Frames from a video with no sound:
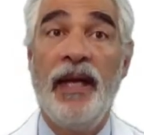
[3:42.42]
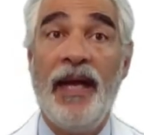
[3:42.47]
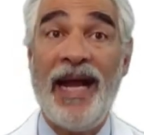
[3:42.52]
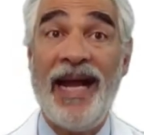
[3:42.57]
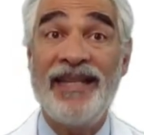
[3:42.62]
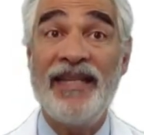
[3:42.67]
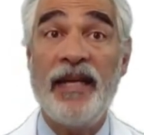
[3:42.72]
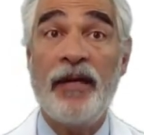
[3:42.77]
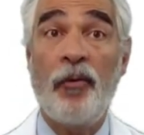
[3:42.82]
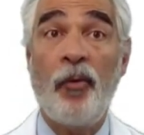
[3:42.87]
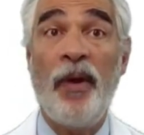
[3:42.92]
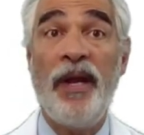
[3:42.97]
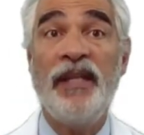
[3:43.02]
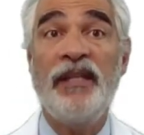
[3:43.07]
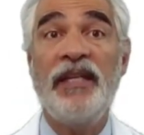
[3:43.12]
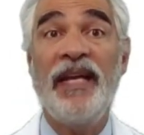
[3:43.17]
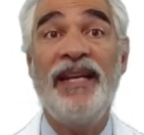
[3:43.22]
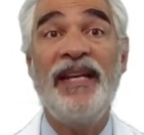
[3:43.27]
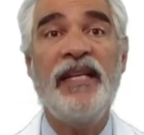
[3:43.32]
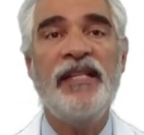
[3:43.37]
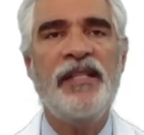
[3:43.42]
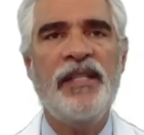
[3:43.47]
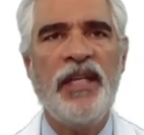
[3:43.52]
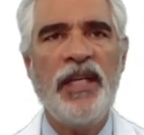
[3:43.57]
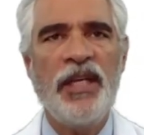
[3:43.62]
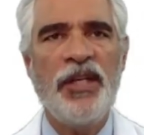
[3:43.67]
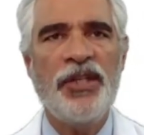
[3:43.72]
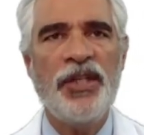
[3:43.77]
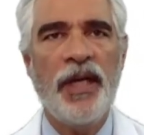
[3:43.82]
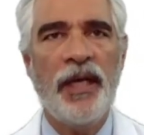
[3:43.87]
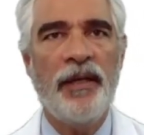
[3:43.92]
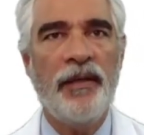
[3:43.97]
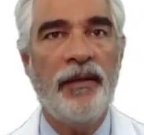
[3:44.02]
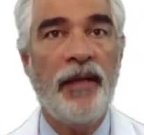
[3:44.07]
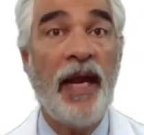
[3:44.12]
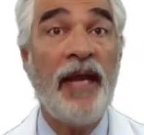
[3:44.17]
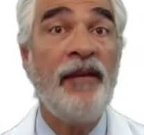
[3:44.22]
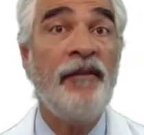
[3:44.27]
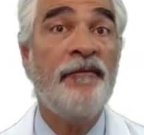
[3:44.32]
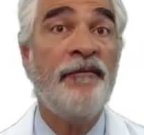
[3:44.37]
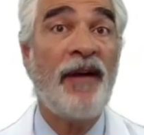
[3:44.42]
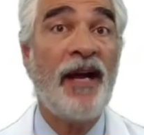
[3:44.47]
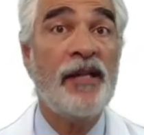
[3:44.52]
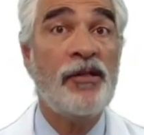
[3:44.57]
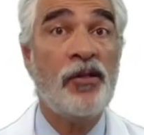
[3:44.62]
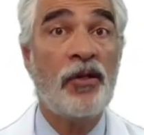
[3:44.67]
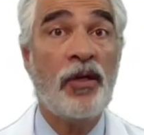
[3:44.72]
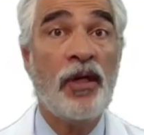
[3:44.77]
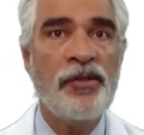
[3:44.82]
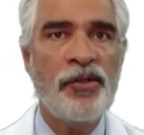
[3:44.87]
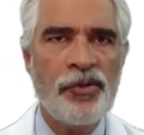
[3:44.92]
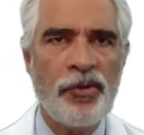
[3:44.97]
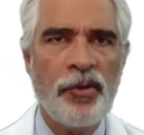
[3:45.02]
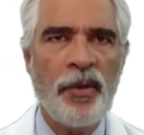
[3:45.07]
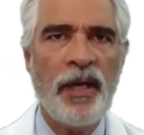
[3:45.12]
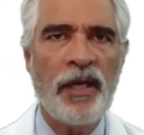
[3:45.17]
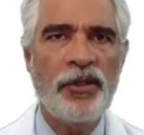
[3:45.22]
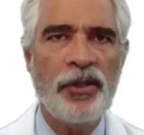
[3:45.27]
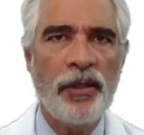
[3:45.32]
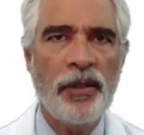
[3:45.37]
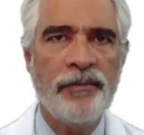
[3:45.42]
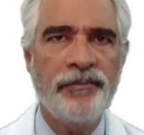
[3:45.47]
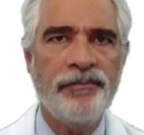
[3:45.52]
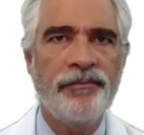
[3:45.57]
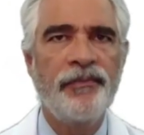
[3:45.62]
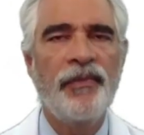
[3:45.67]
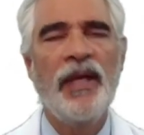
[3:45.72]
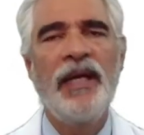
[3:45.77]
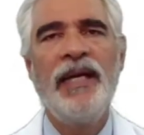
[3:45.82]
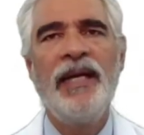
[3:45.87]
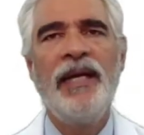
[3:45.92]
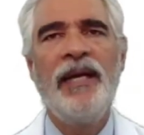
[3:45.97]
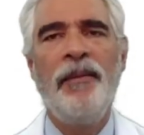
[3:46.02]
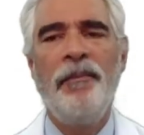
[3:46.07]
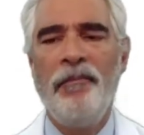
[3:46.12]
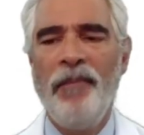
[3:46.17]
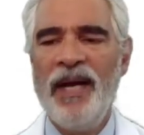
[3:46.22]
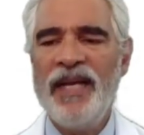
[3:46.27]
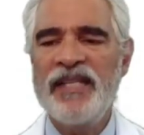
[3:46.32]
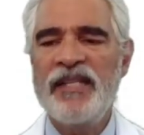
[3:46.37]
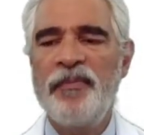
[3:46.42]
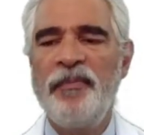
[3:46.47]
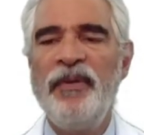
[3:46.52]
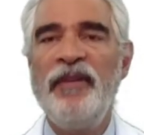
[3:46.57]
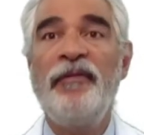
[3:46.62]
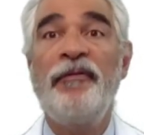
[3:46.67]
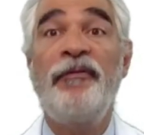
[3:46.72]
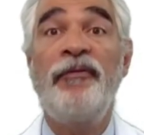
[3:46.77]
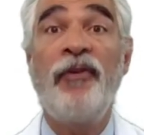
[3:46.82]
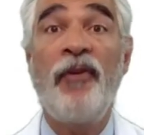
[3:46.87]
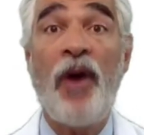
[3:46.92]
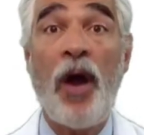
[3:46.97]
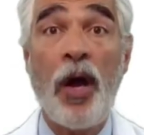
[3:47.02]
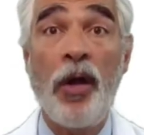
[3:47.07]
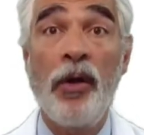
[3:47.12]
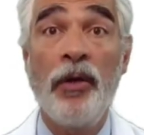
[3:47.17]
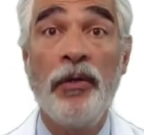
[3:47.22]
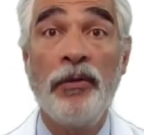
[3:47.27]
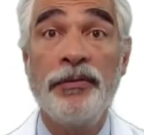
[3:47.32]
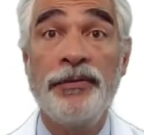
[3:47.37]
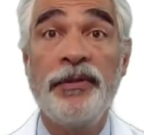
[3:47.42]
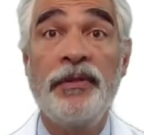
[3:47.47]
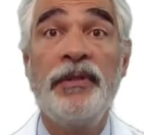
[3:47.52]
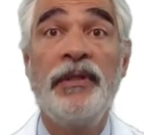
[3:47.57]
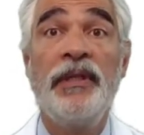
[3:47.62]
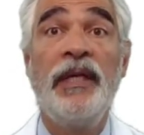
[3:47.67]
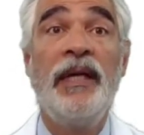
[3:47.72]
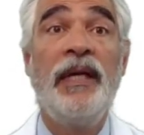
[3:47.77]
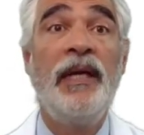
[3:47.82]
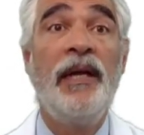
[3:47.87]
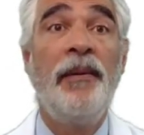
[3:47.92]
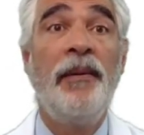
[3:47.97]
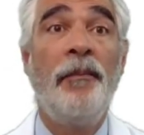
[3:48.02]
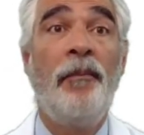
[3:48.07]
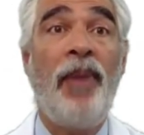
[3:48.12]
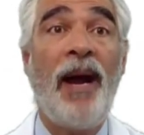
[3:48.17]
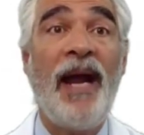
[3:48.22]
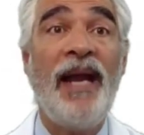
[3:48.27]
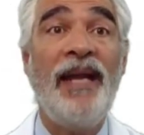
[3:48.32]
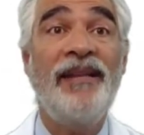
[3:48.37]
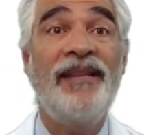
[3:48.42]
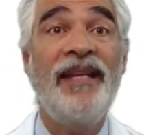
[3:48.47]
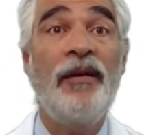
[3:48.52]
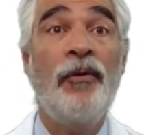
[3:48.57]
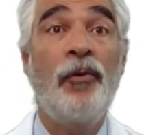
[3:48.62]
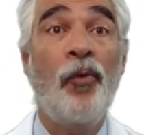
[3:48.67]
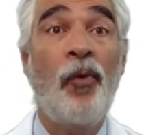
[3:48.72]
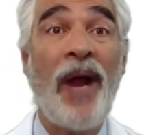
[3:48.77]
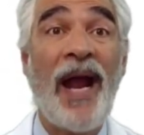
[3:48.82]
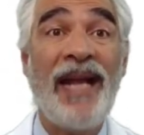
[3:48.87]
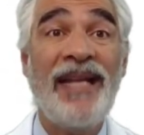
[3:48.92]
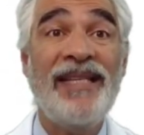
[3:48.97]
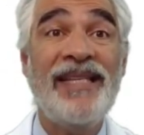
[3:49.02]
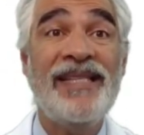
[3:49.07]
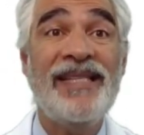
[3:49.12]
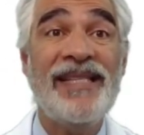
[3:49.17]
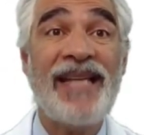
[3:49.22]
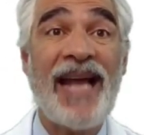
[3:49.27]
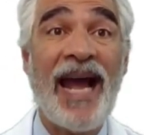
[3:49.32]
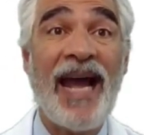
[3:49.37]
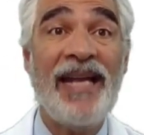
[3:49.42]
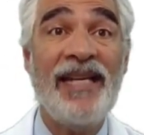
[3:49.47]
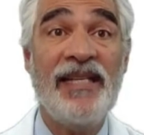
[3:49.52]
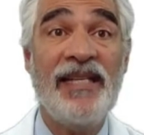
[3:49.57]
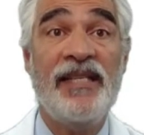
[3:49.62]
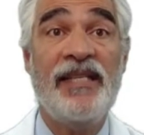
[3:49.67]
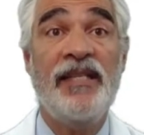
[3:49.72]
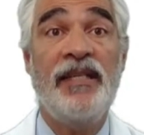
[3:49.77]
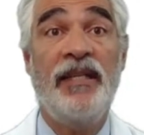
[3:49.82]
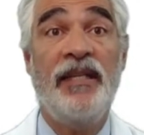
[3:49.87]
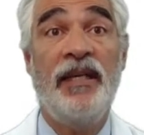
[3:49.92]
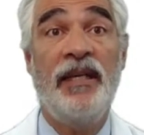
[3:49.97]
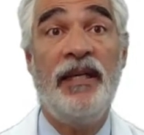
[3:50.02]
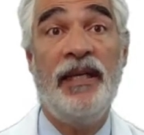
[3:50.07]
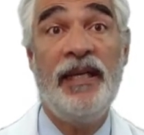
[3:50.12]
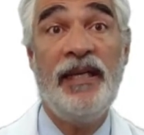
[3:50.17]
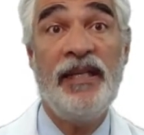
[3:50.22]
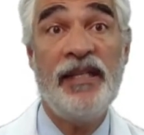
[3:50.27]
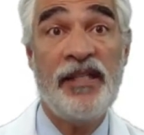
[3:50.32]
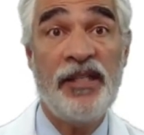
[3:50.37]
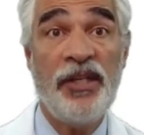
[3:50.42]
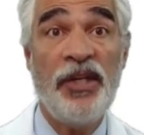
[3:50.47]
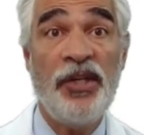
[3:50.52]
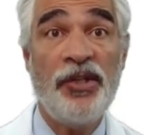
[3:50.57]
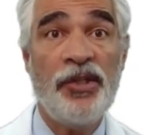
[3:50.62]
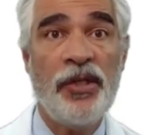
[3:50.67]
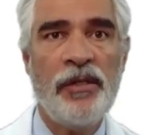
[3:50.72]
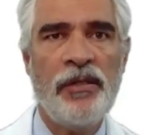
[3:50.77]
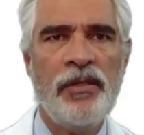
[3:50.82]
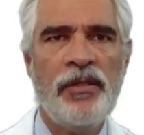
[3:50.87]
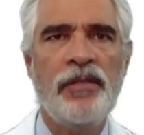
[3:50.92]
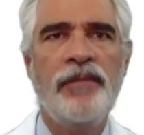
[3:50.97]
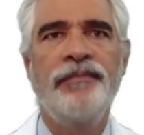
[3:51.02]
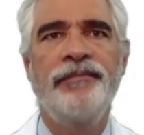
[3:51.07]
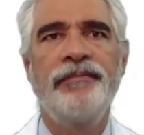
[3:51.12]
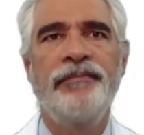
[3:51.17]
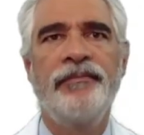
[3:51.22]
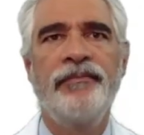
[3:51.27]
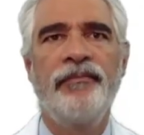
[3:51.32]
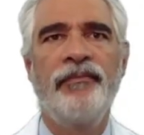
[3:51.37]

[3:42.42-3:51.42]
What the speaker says: Adequate anesthesia and vasoconstriction must be followed by the right size incisions